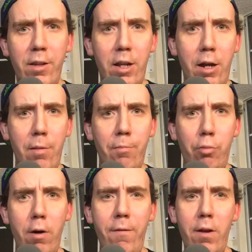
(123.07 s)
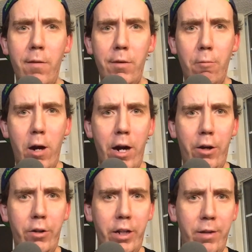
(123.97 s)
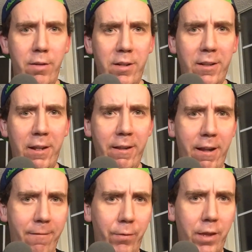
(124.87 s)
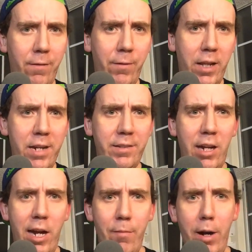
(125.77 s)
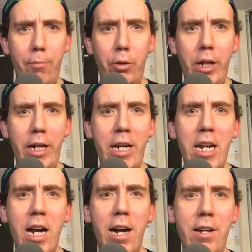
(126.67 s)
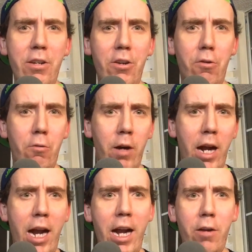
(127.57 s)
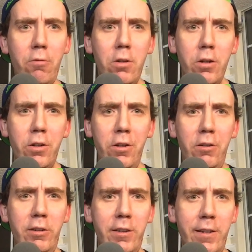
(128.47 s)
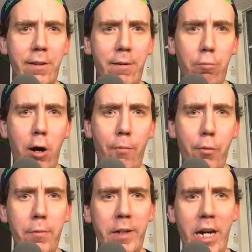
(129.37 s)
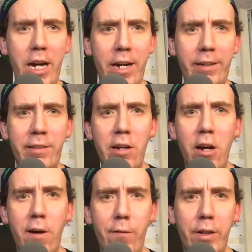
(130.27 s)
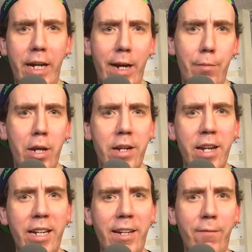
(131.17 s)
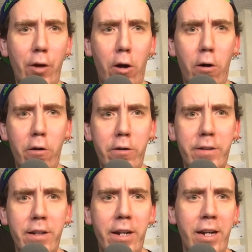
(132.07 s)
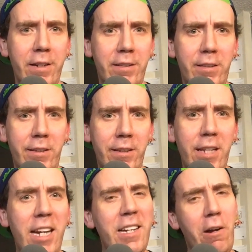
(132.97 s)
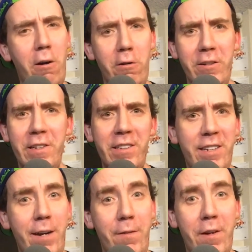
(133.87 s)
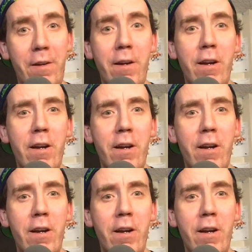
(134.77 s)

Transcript: um, Breath of the Wild. The, the last time I played, I didn't know how to use the proper mechanics of the game, taking the hearts and take the hearts and the stamina